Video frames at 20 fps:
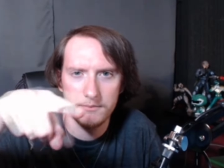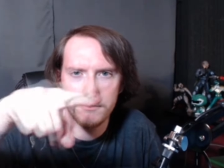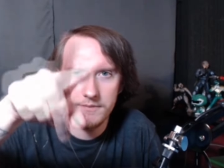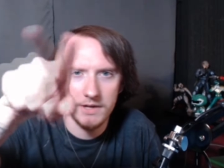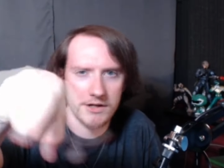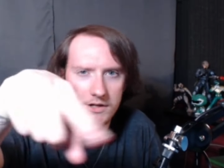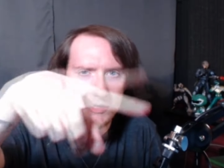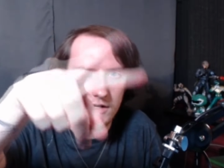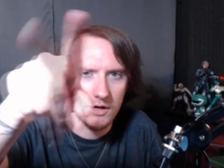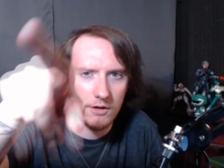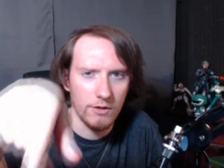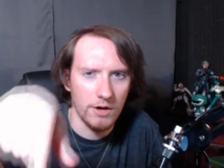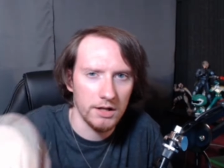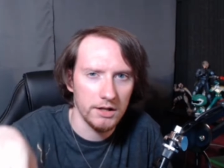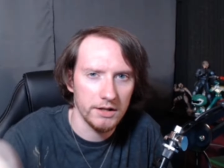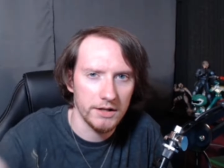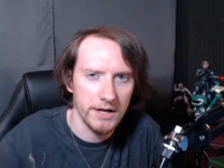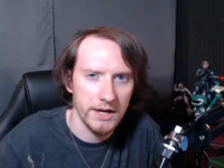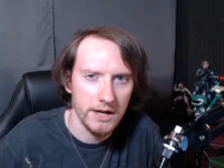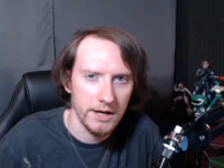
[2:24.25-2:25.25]
picture
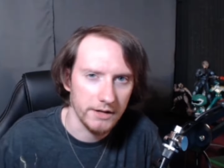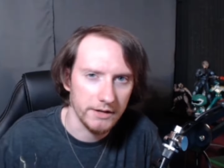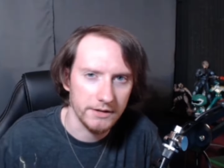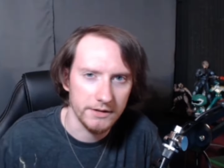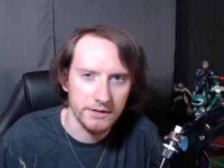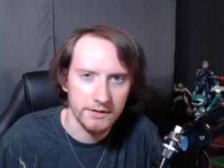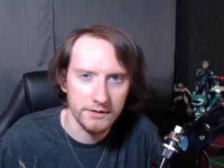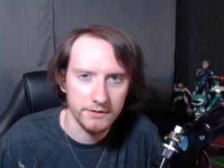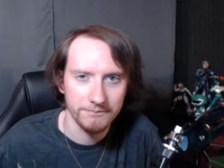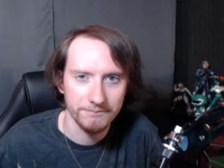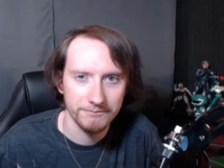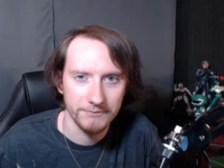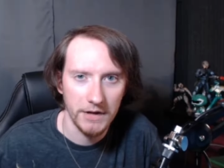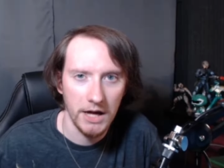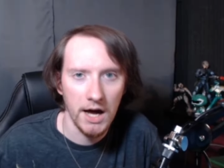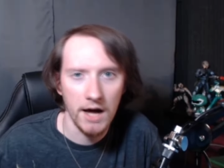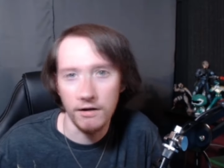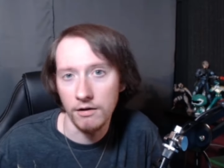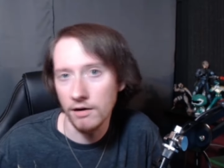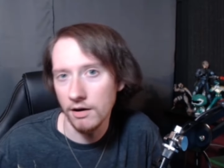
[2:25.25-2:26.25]
quality is
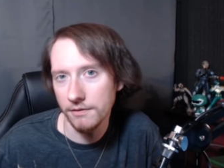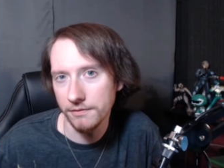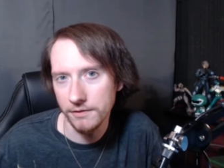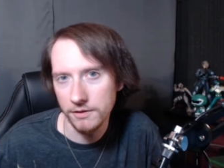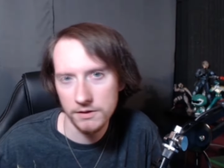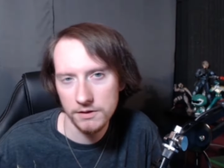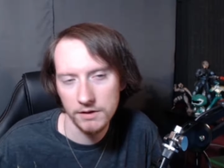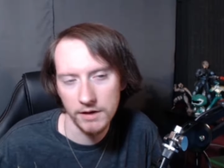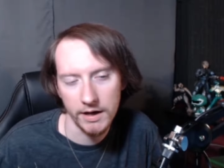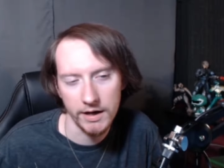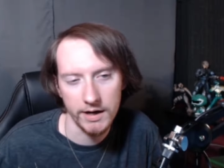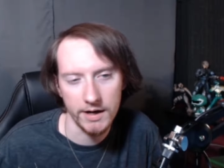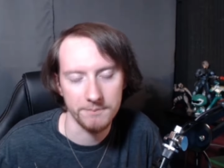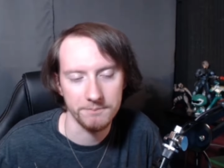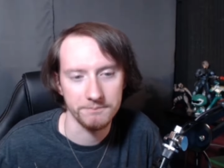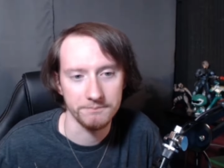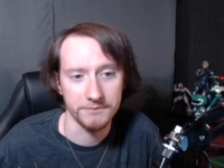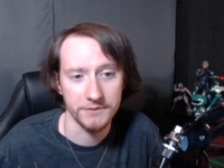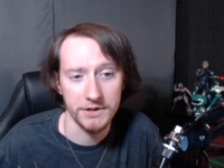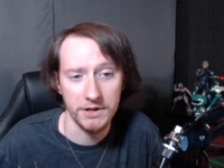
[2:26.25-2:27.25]
god awful, and
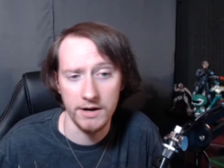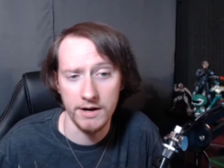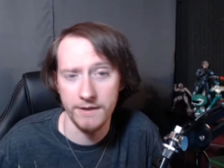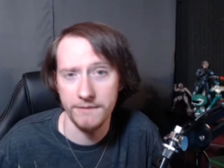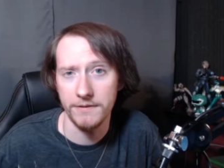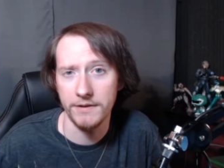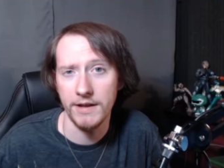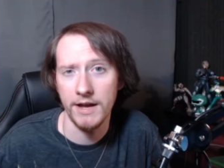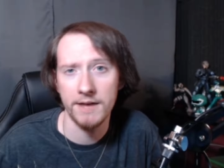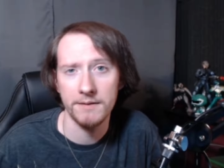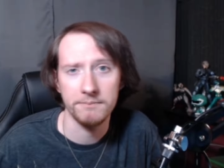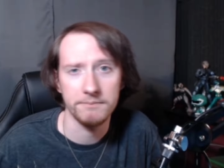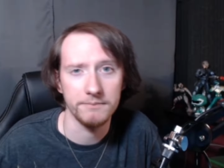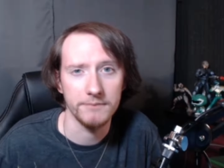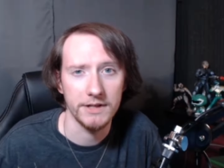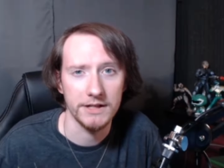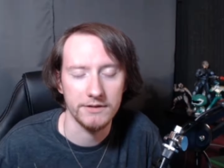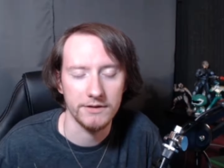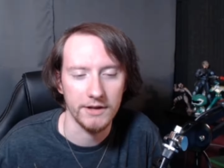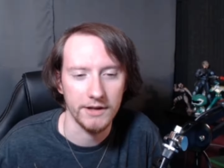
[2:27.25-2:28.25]
I'm sorry for that.
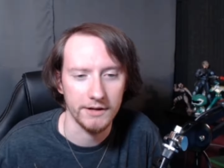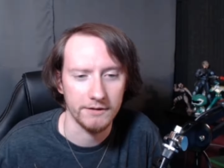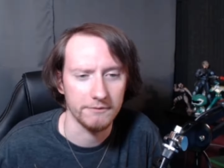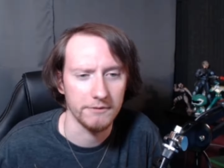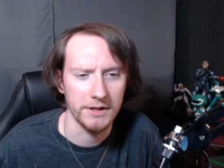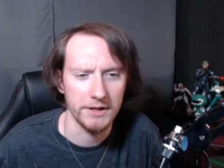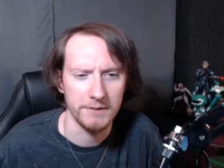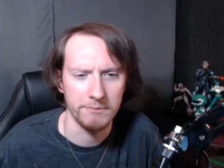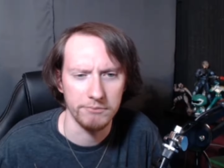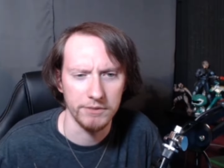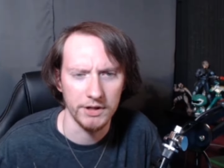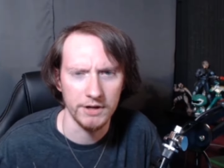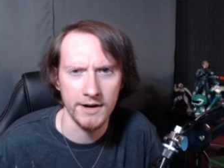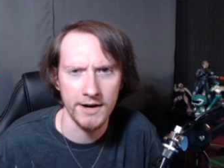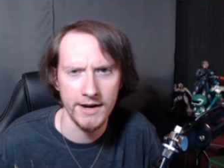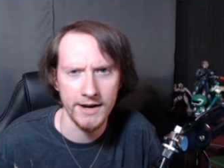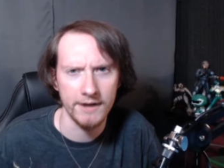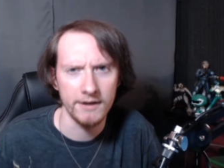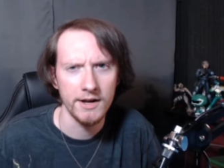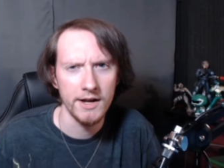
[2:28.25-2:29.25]
It's like really
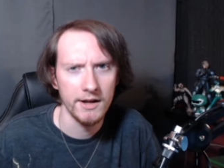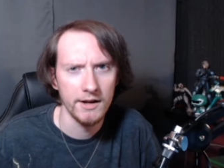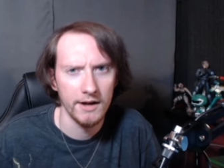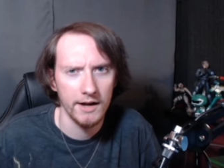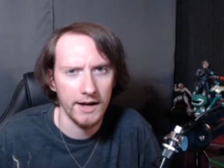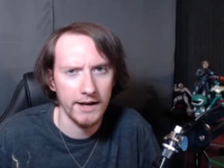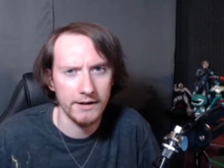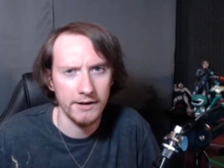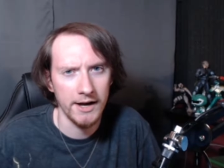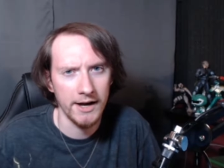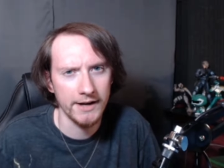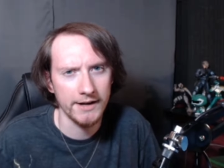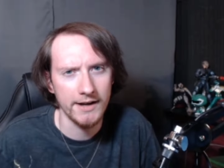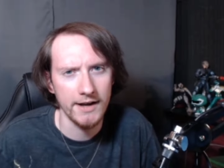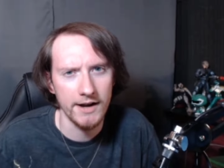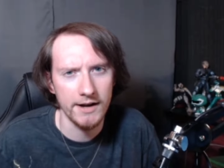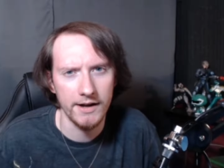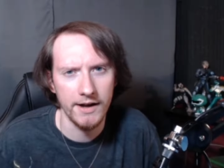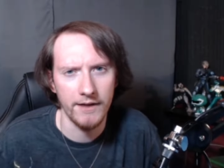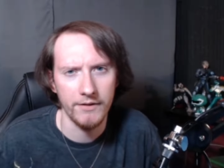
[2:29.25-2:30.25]
blurry, and I, I
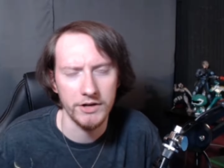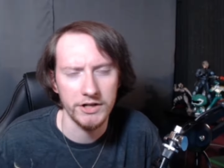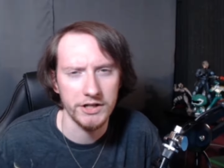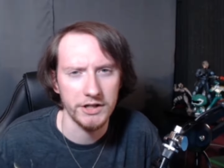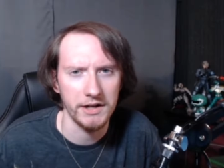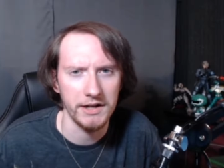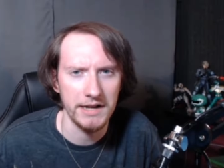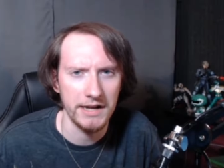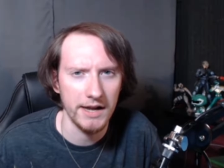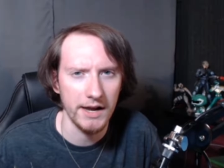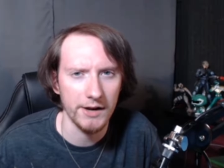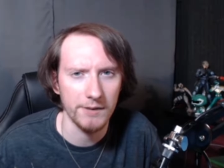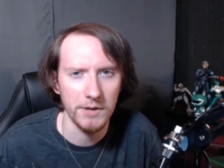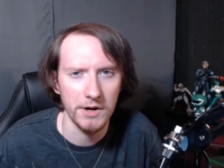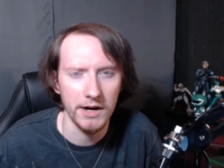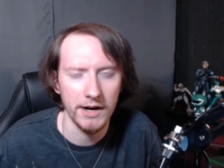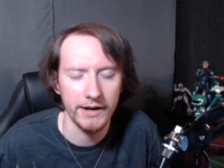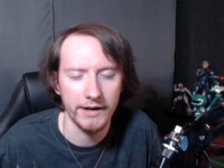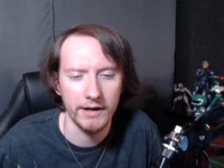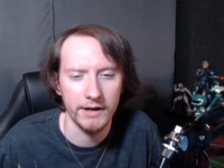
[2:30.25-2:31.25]
kind of have a shitty
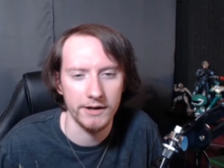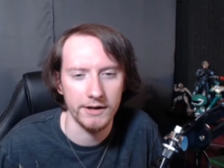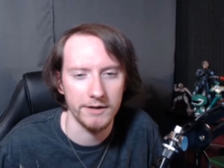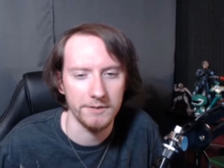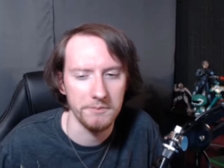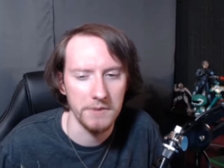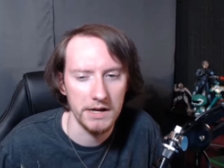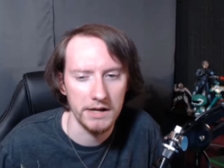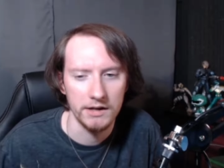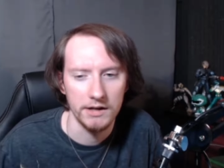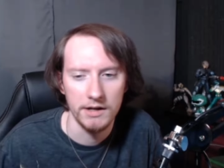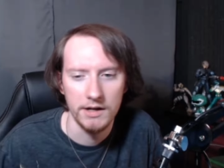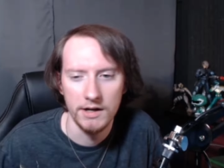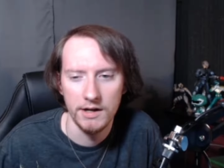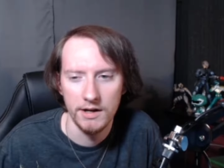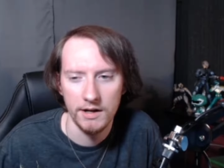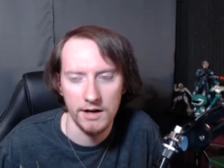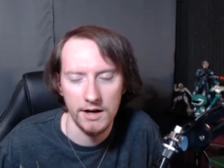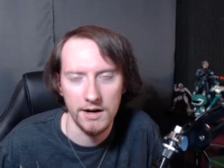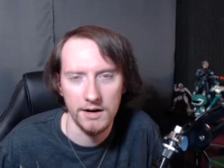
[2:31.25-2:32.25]
camera. I gotta admit,
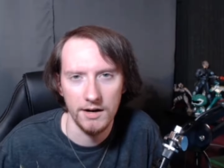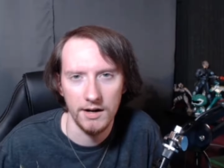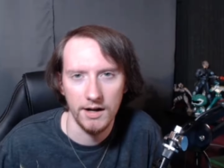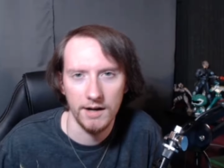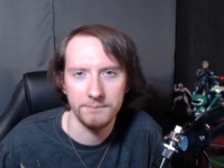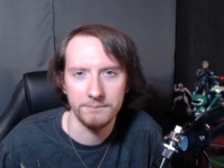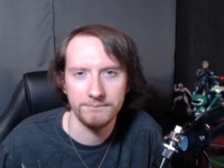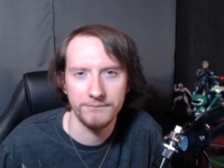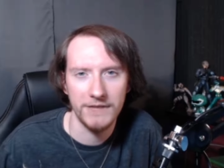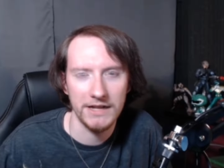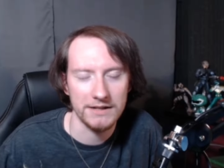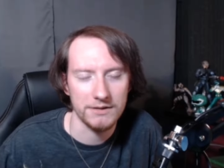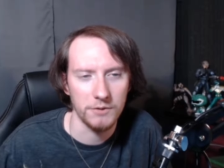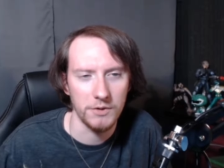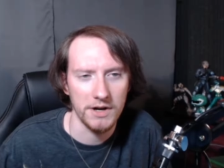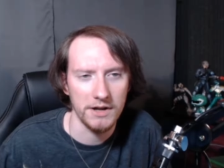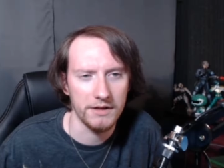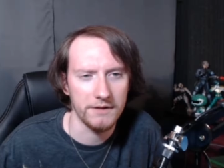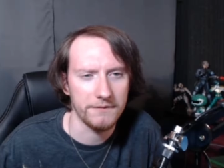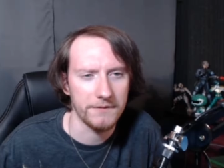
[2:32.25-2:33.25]
uh, that's
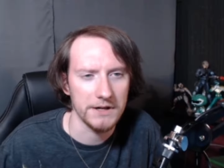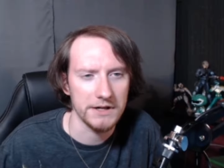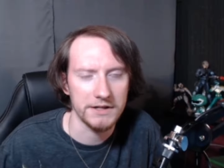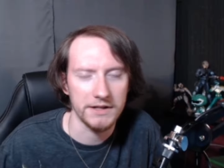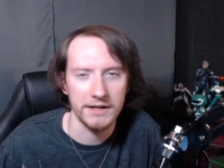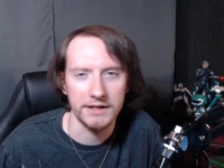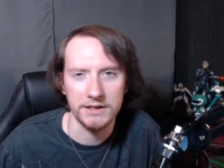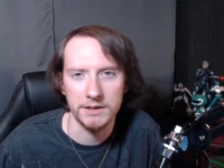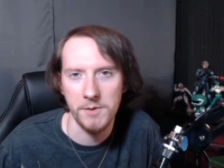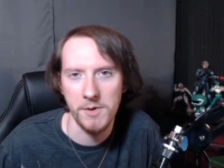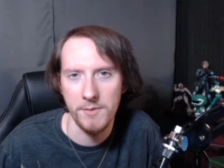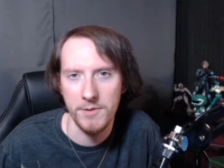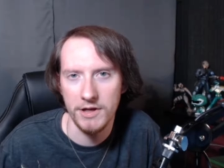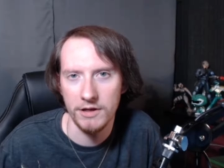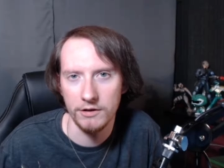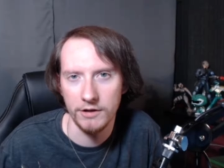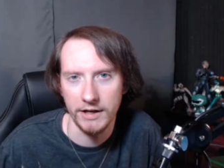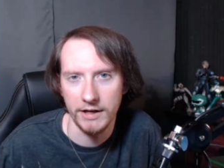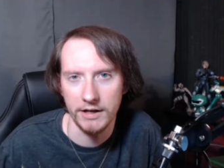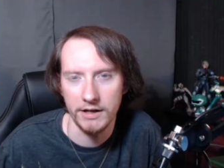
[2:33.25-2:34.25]
one of the first things I'm gonna be
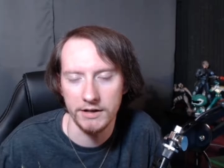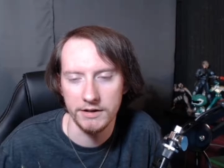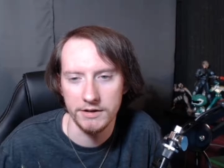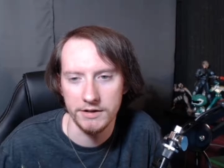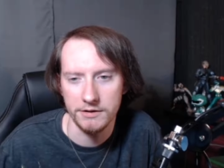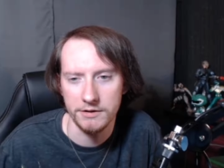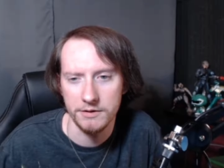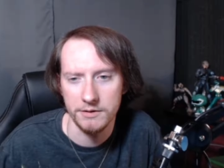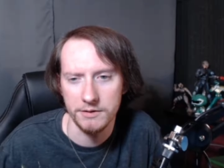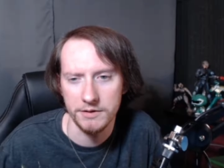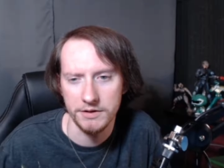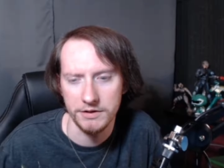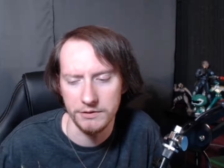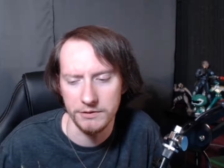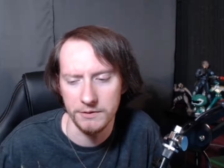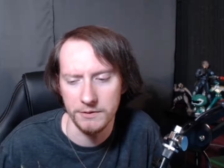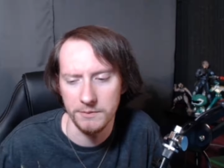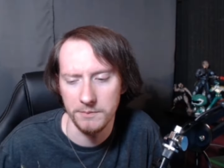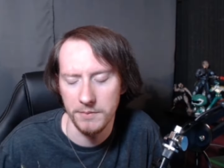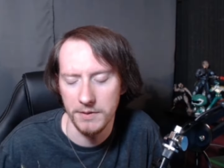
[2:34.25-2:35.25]
looking into
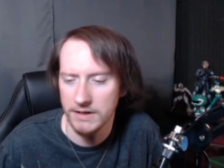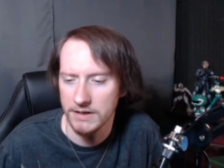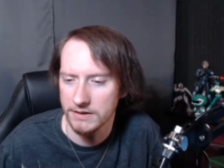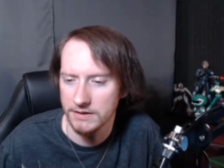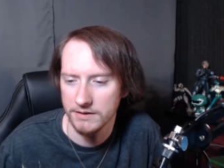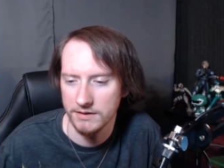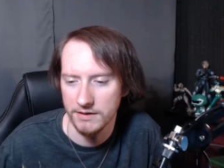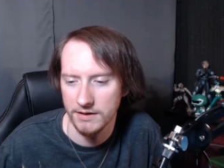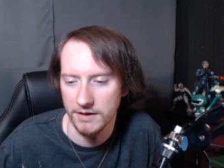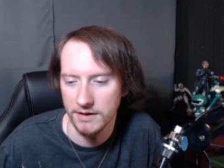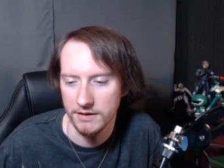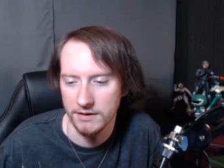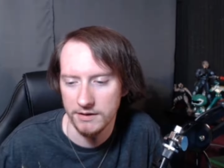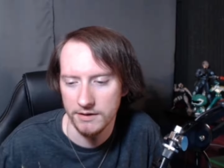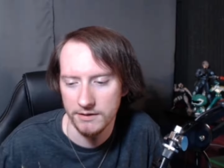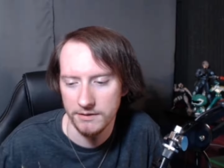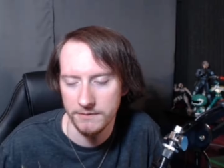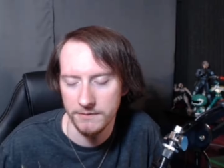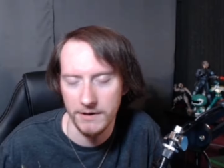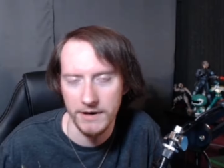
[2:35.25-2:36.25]
soon. But uh,
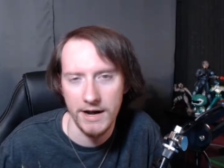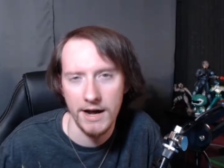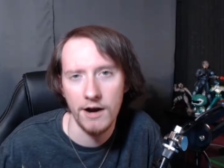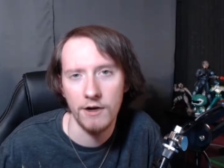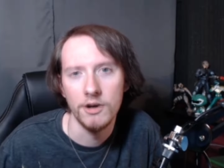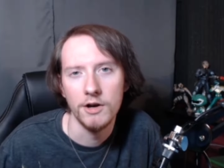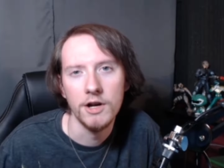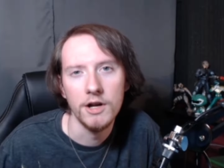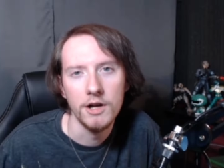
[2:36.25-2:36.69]
for now,